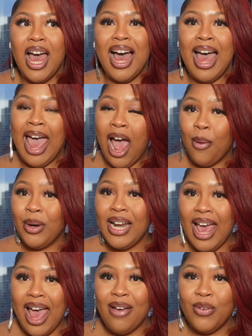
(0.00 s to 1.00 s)
an hour and a
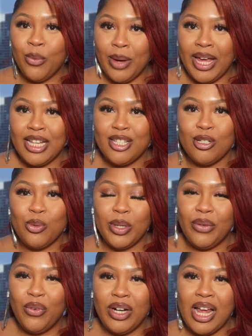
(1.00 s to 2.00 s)
half away. So
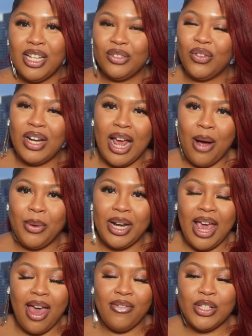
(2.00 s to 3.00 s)
$24 for an hour and
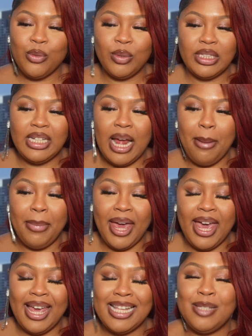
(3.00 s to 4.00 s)
a half is really not bad,